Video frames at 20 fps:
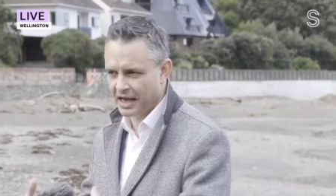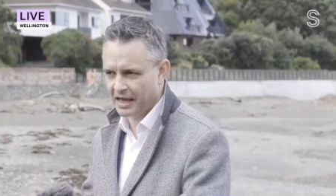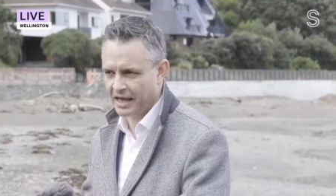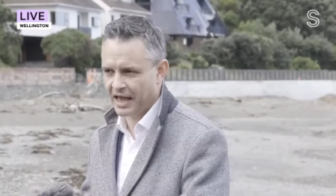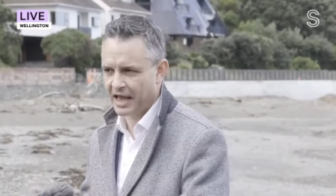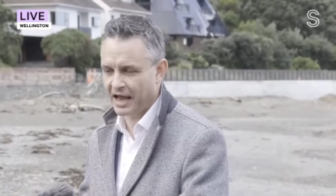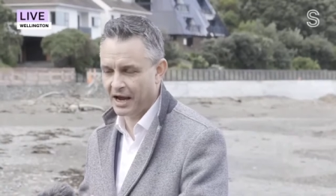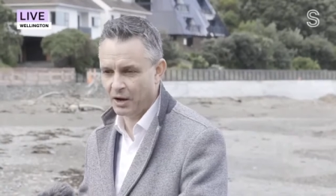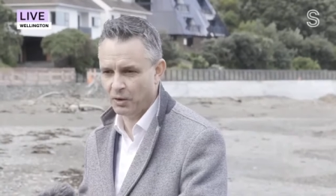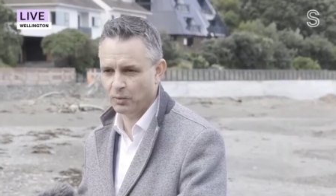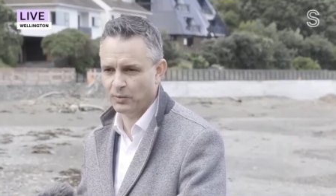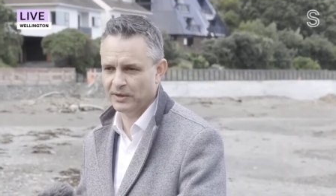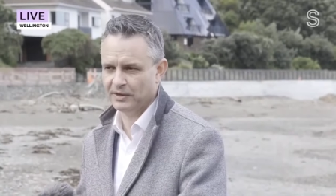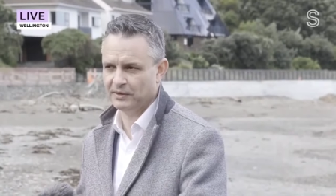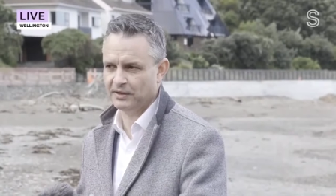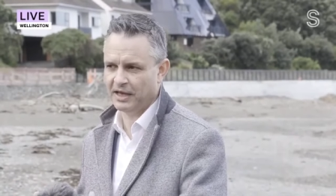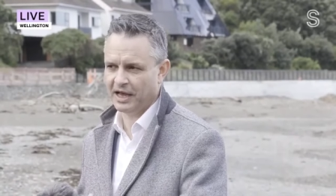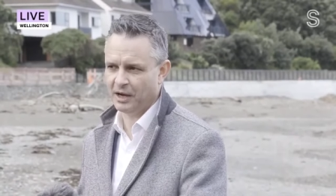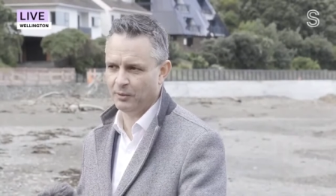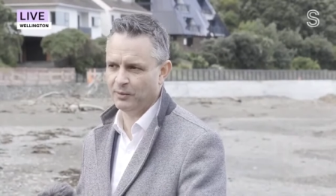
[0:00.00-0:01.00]
how
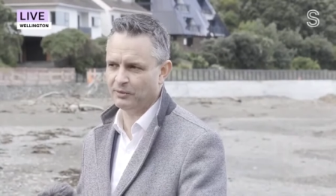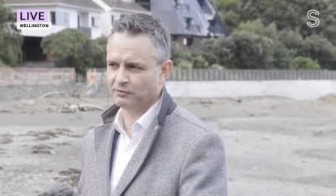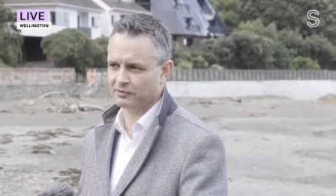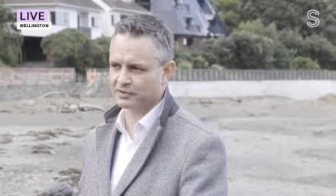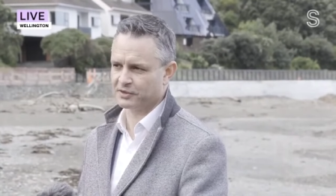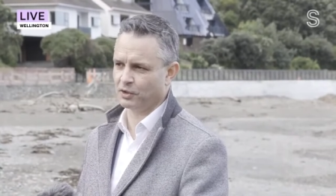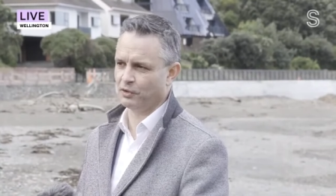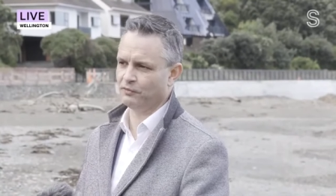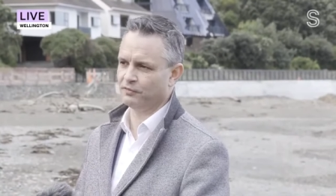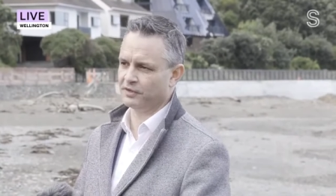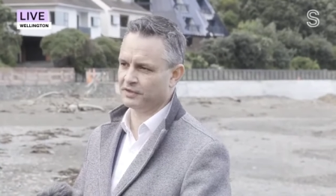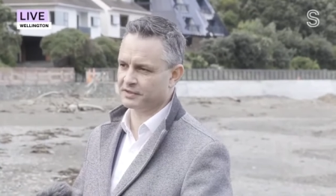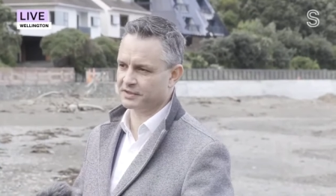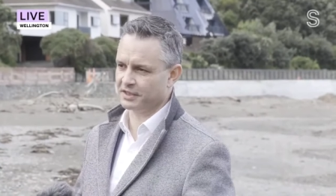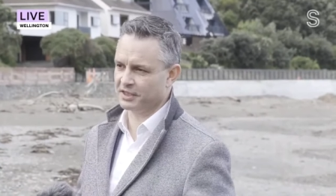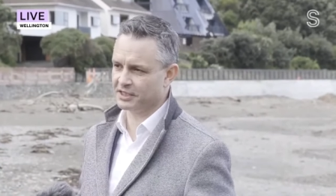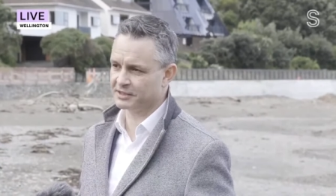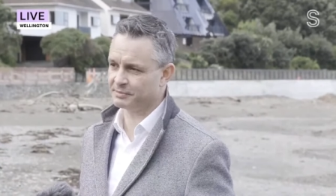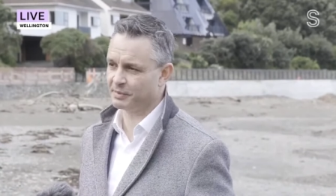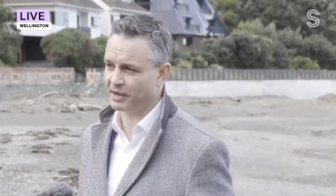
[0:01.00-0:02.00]
we how we resolve this
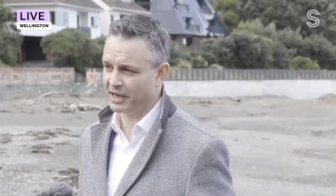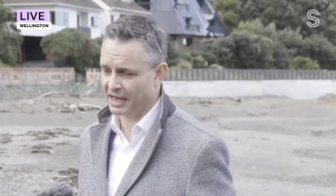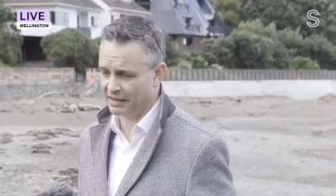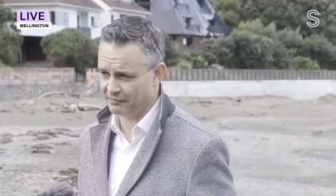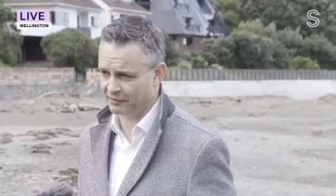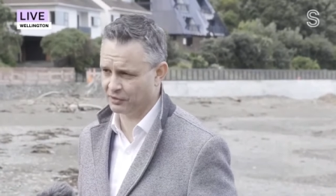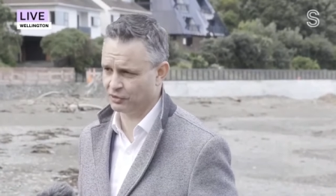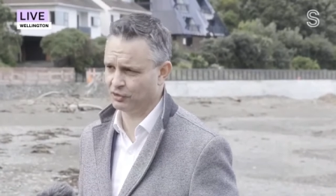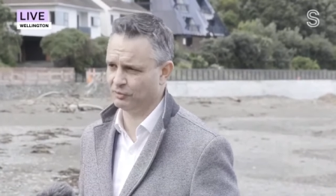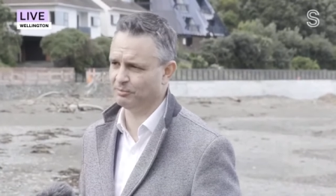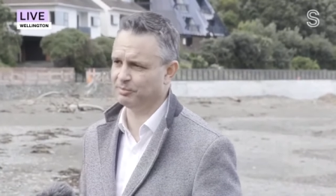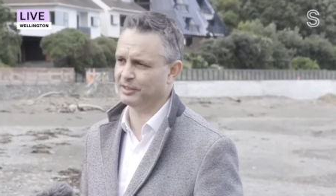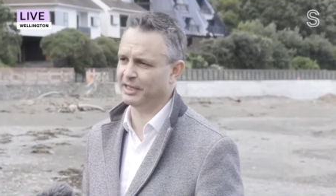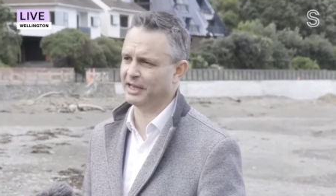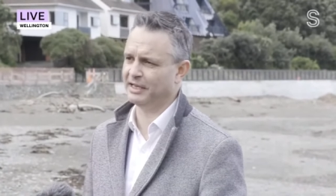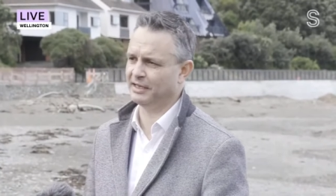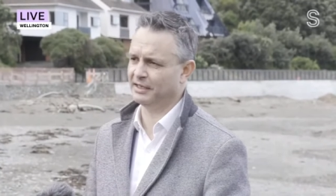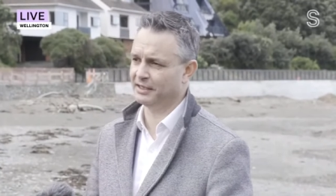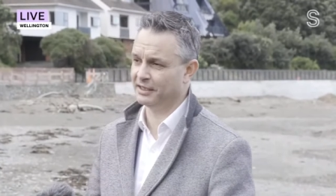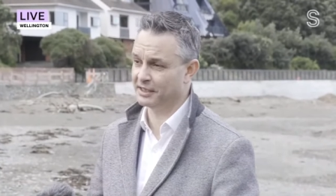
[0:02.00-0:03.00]
is by having good
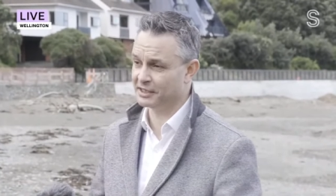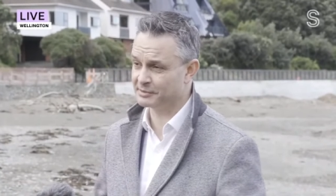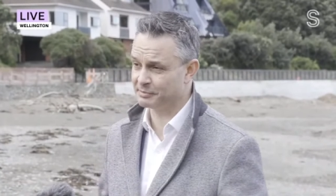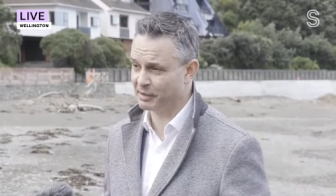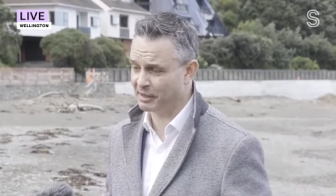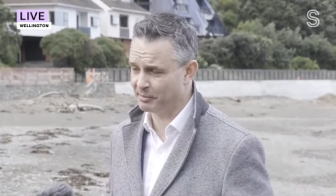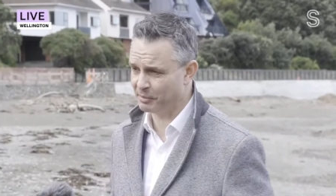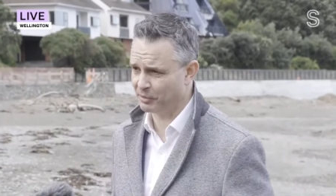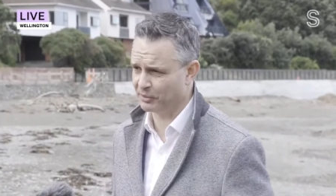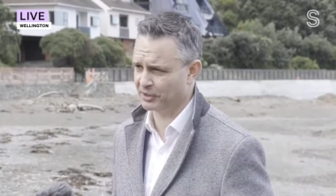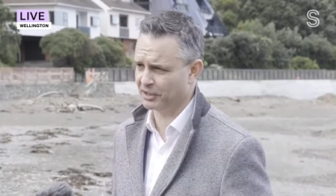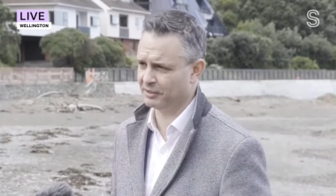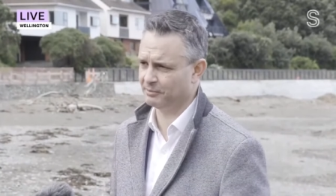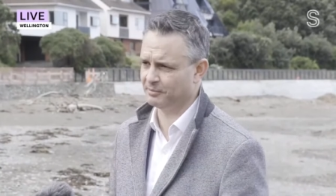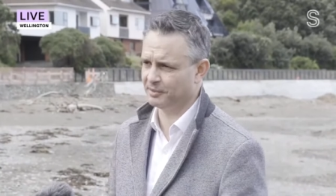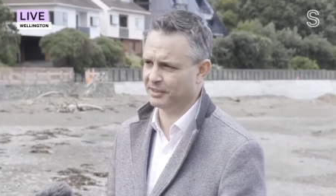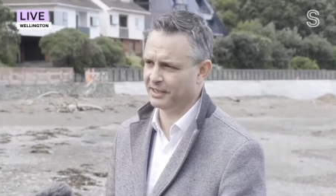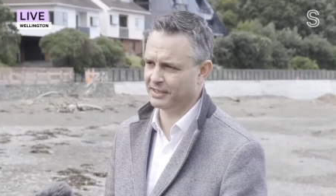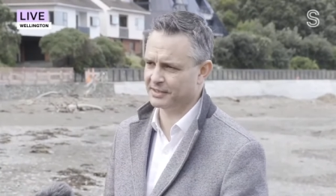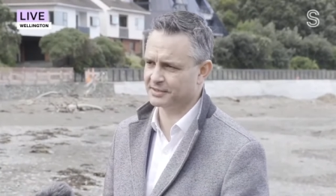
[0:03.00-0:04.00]
planning, is by putting in
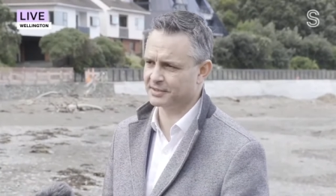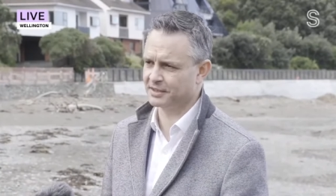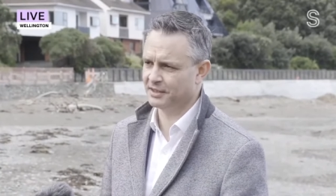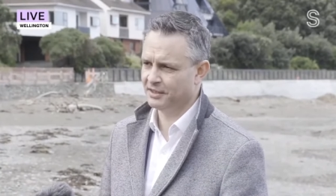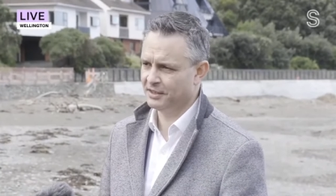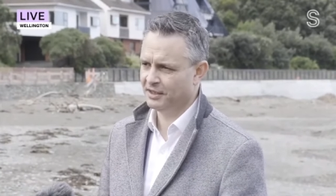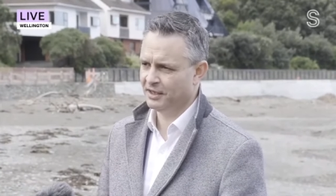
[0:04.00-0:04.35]
place